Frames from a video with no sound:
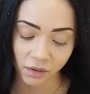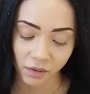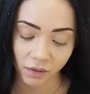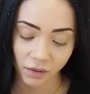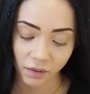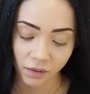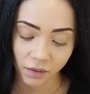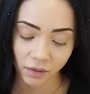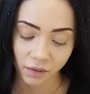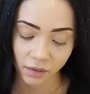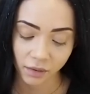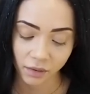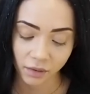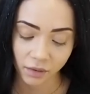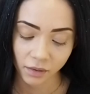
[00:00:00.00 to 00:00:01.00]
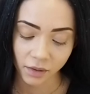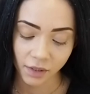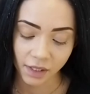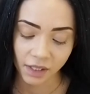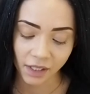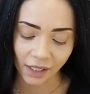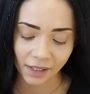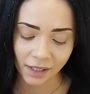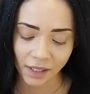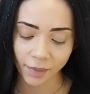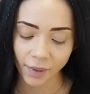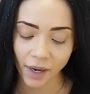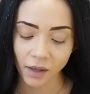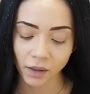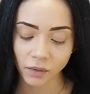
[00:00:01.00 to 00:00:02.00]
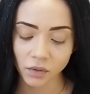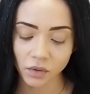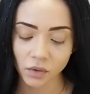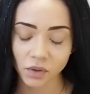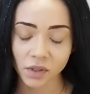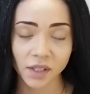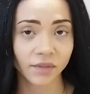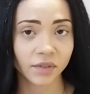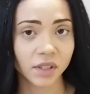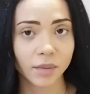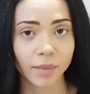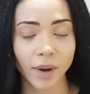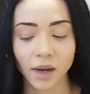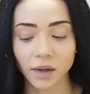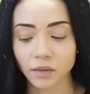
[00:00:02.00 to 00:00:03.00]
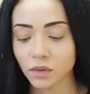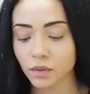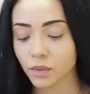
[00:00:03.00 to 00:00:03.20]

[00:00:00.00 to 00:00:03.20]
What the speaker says: or £70,